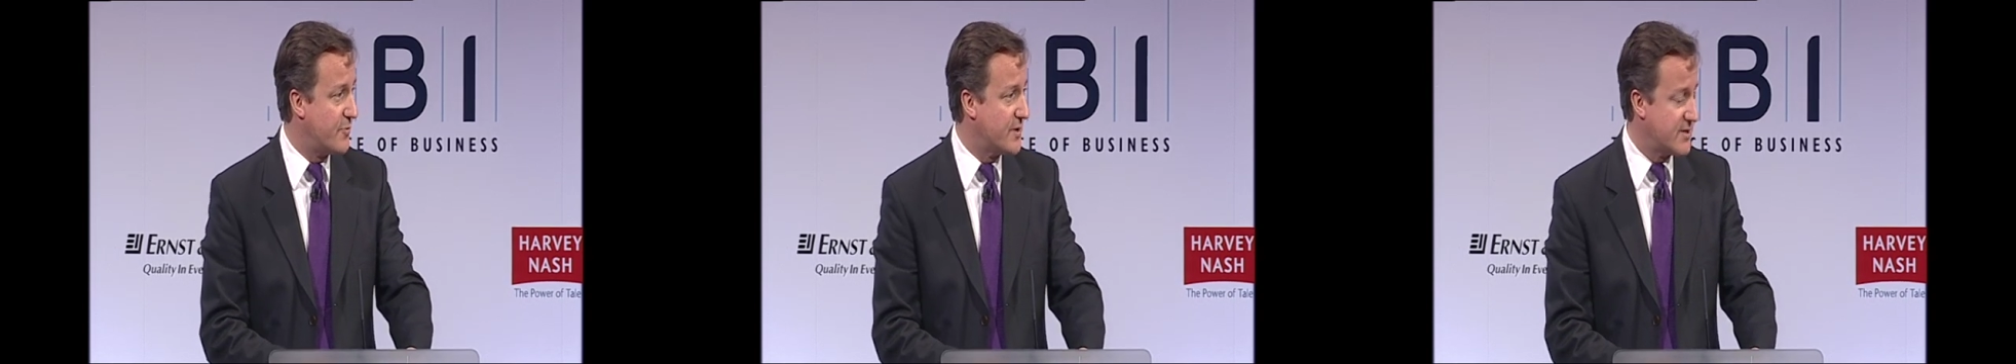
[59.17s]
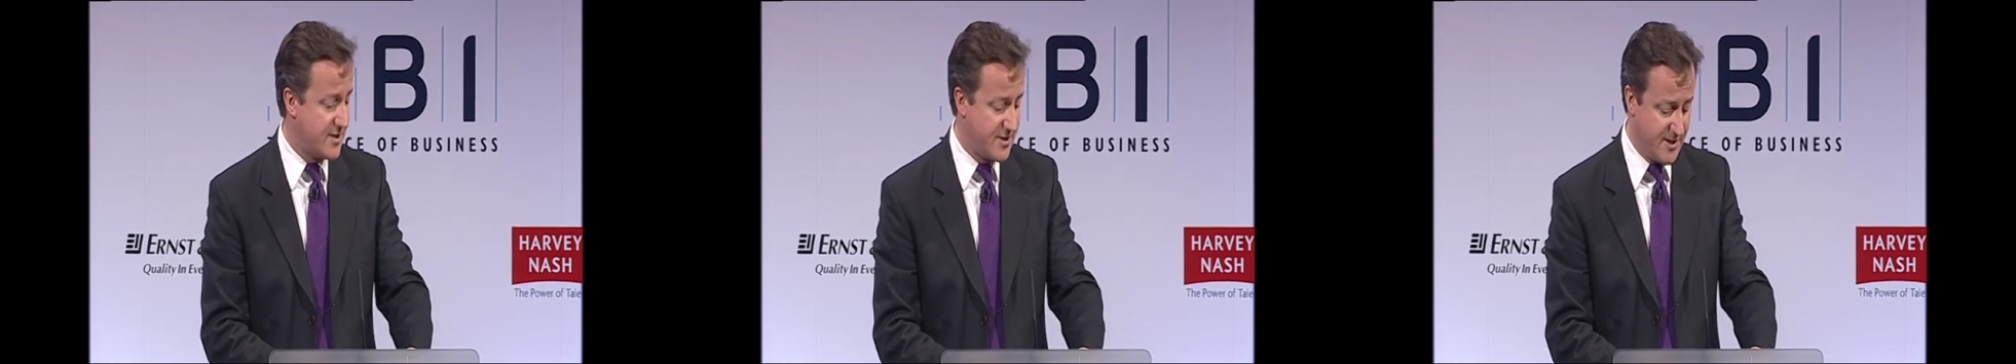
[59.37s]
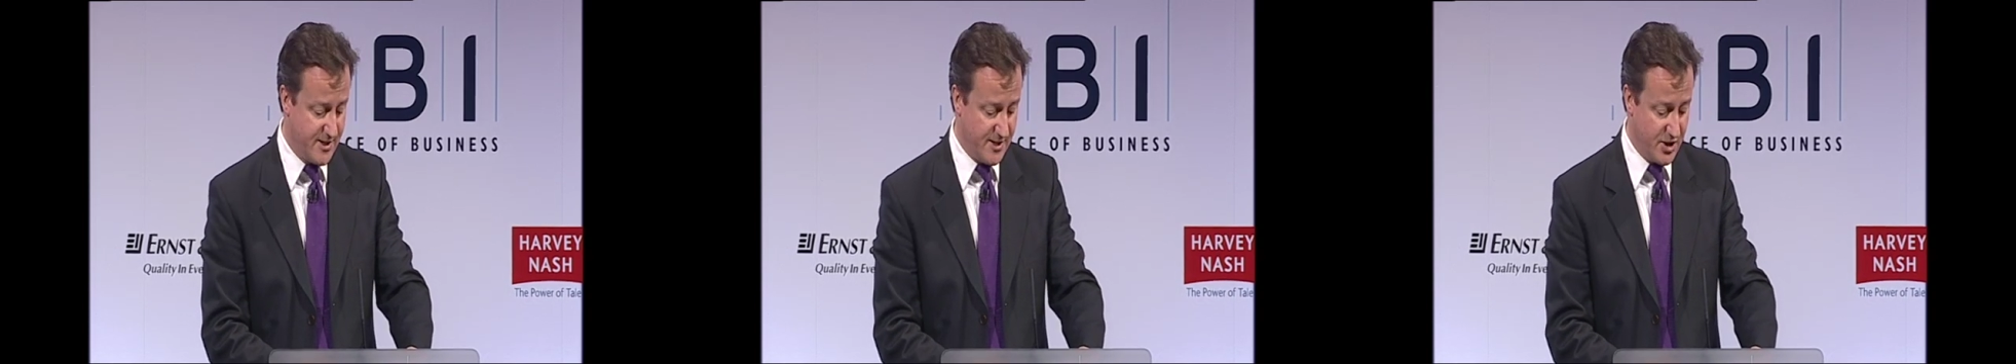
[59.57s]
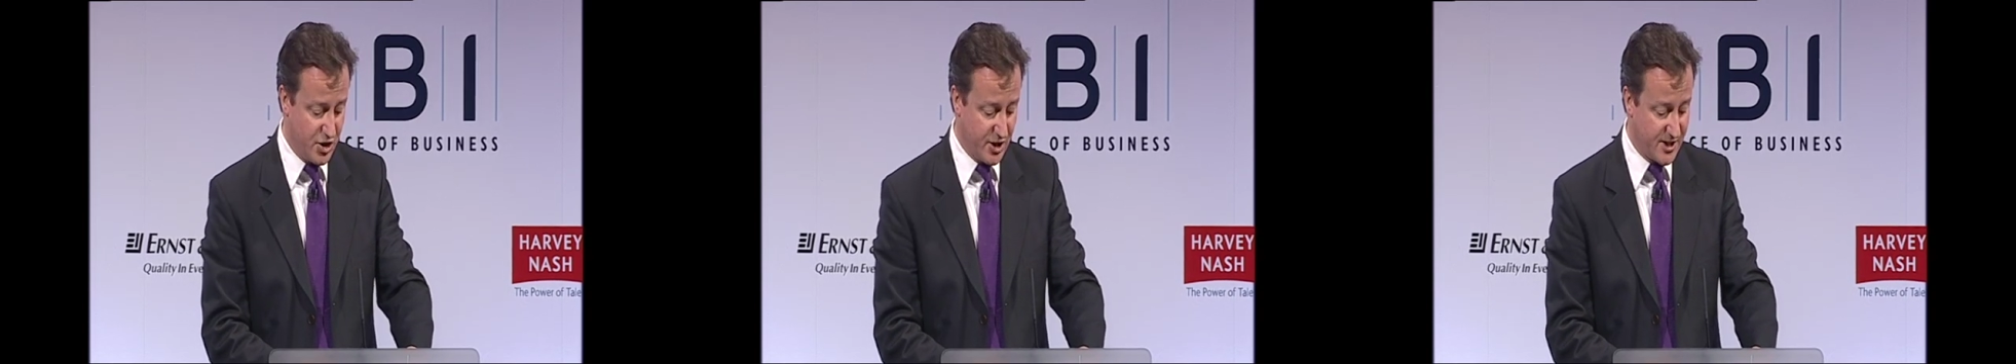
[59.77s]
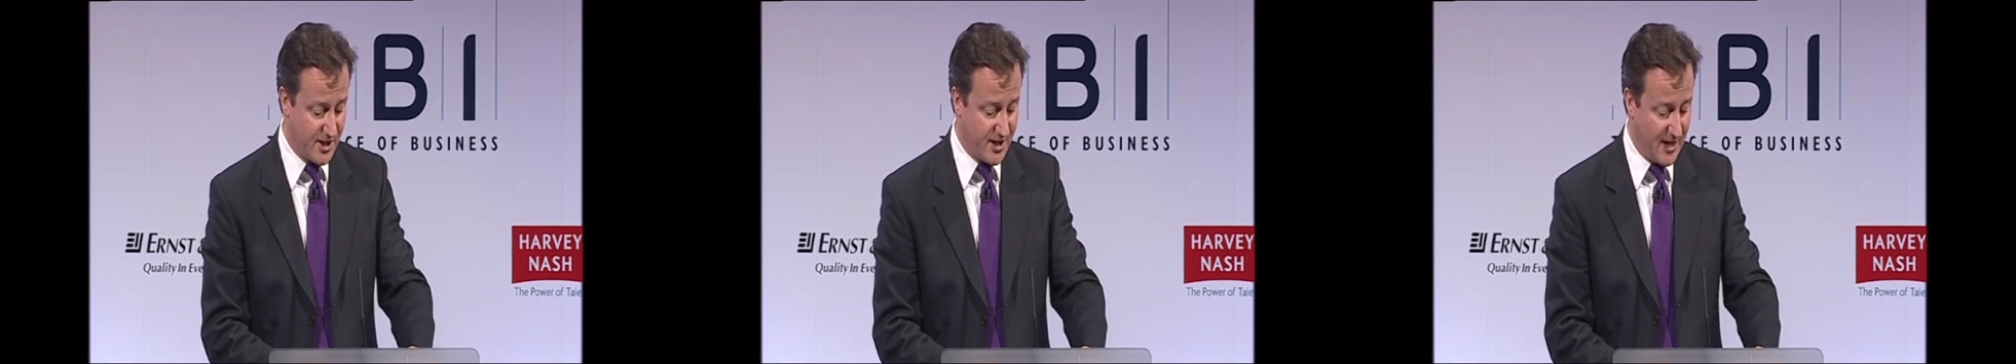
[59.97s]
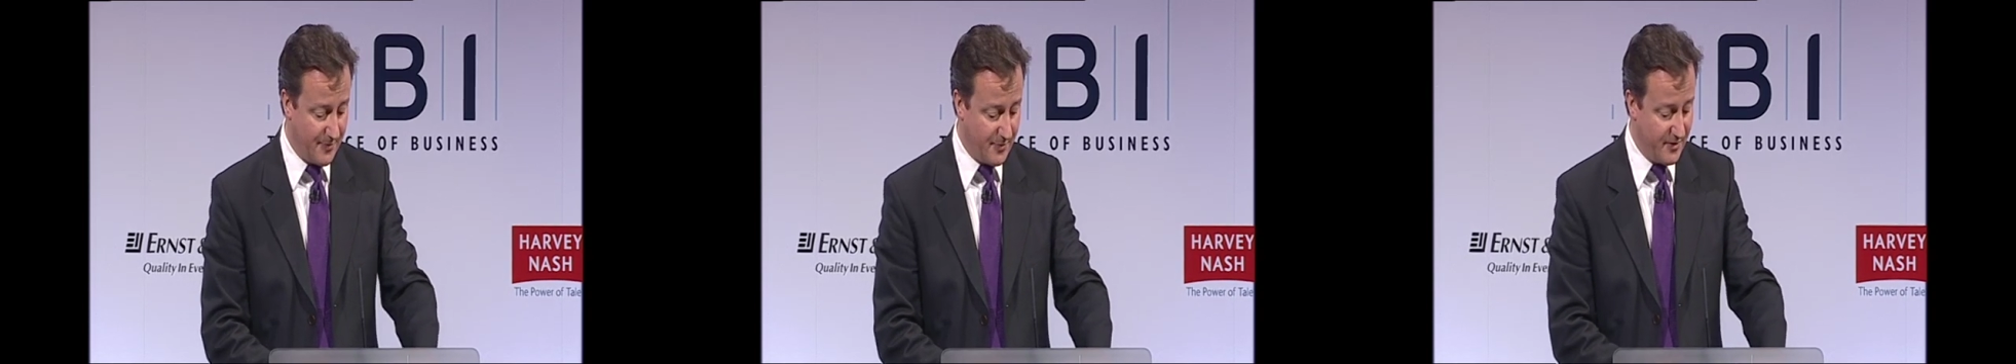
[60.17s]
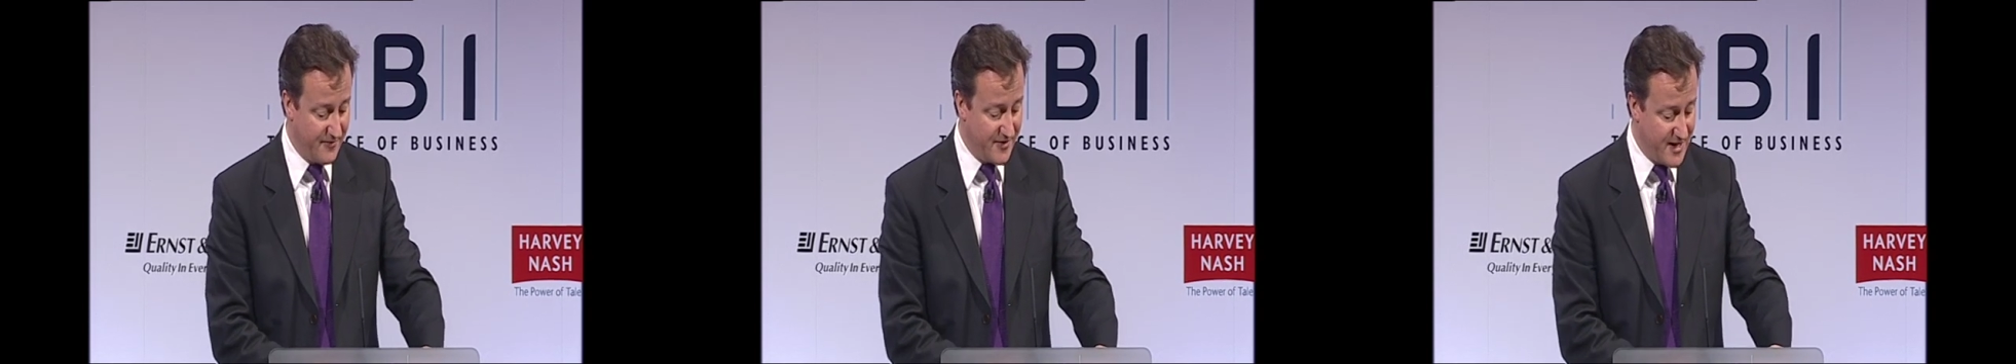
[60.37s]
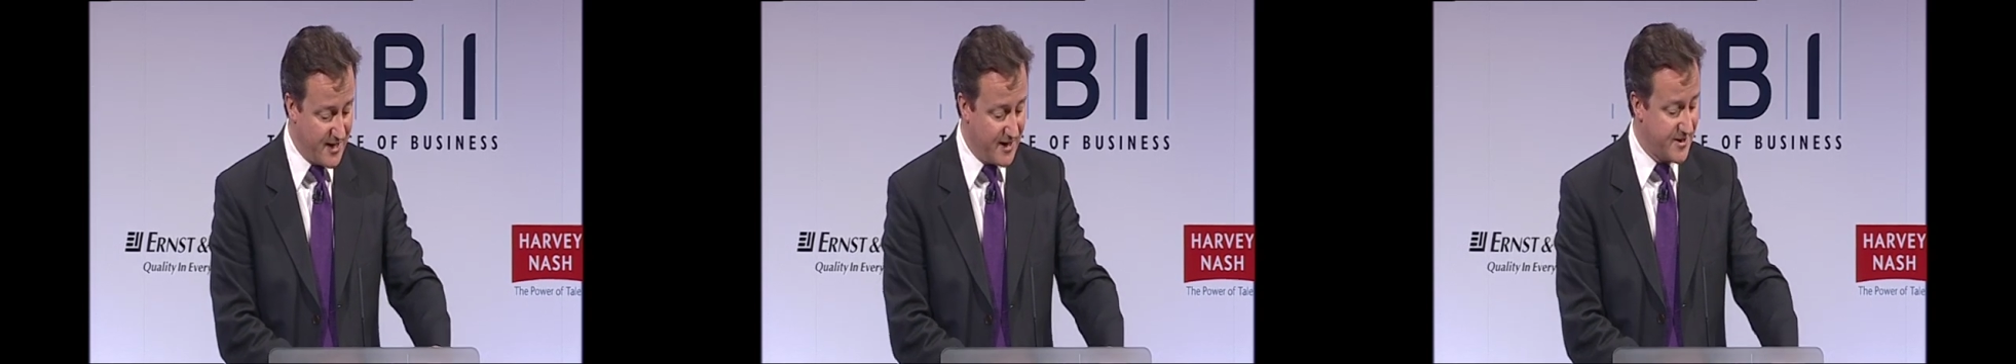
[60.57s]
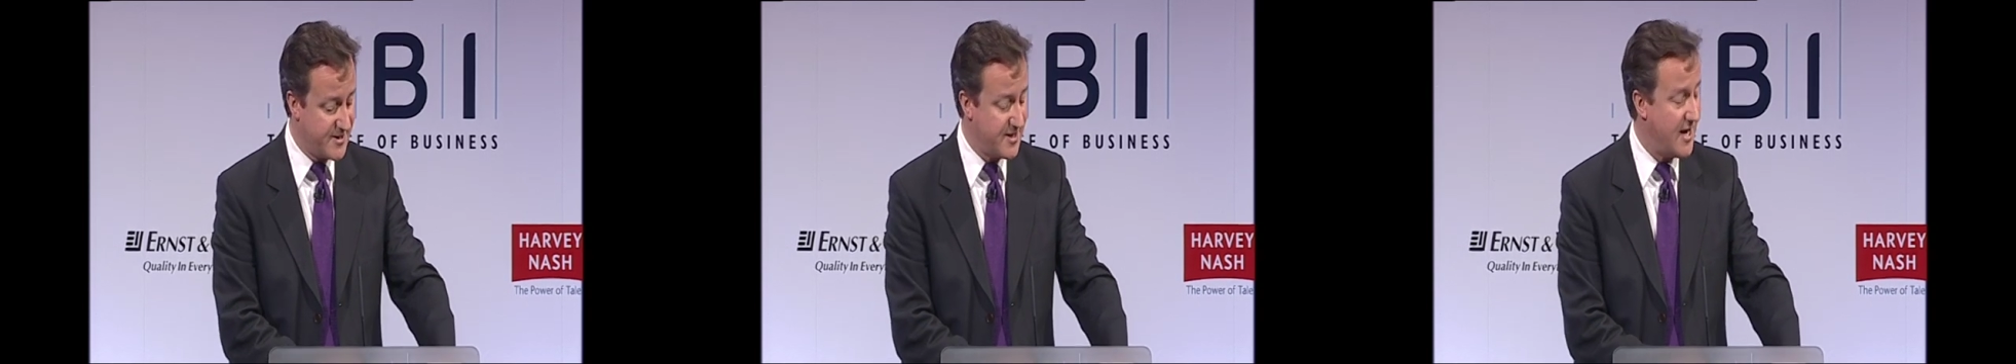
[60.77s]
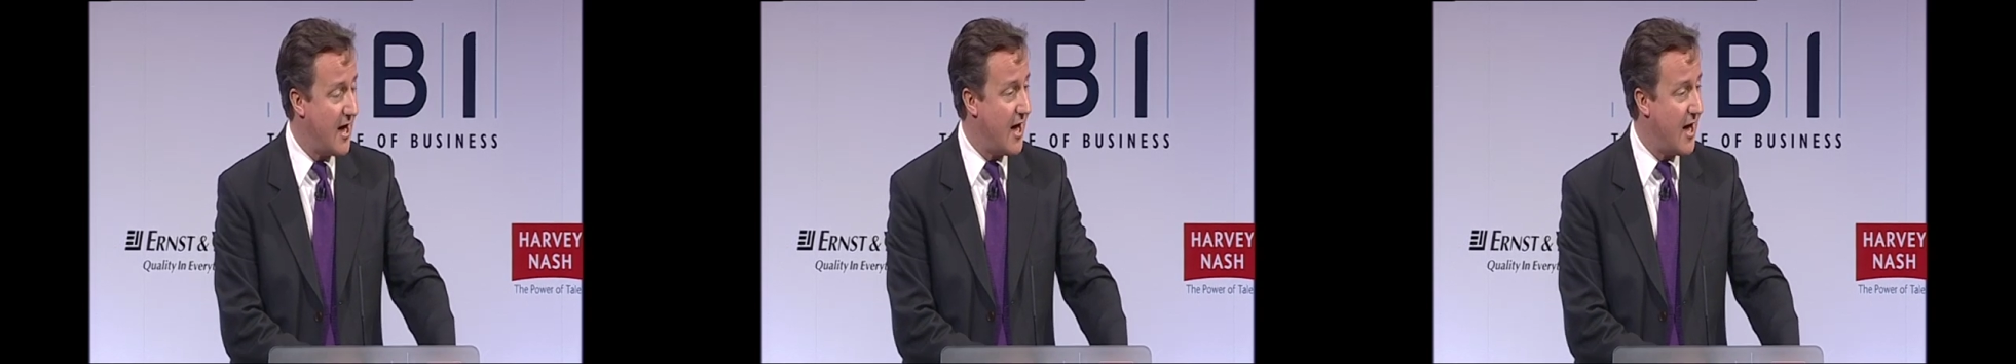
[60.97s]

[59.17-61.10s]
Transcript: businesses in just a couple of years.